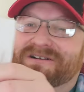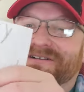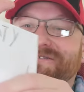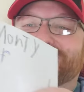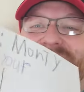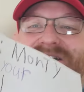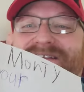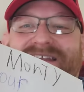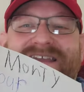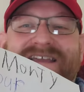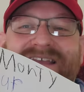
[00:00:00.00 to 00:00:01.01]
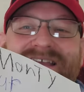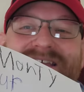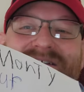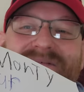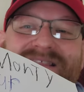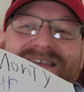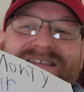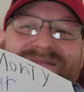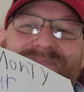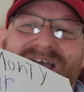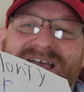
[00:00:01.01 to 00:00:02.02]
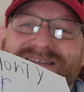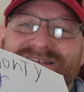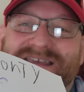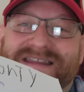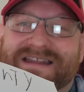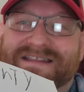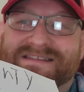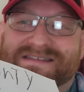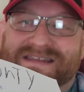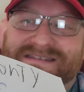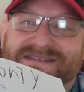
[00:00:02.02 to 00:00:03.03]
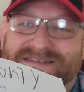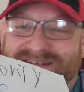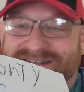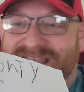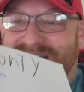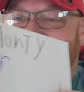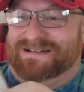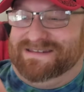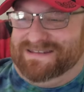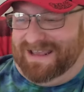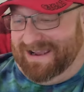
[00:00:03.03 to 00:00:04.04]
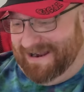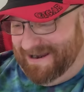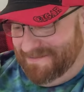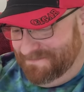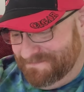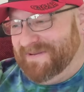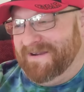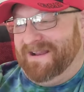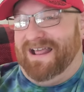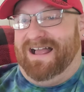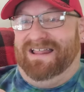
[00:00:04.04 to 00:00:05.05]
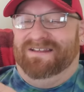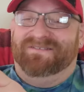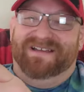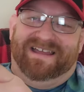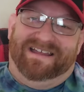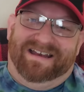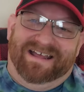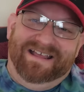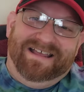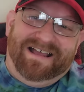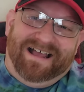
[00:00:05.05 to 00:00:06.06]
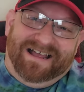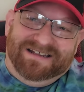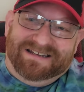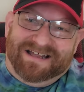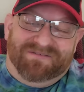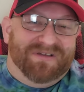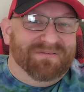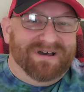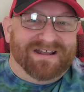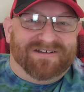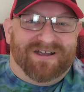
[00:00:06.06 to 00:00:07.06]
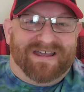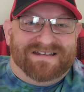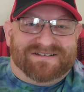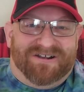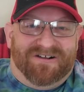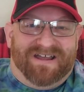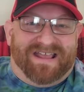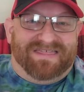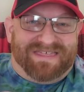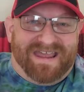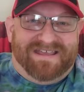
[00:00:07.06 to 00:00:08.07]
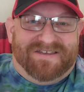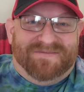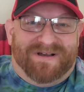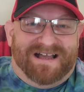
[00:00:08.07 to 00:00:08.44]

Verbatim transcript: Uncle Charlie with his basket, and it says stickers there. Spirit Halloween. I love it. What a great drawing. Thank you,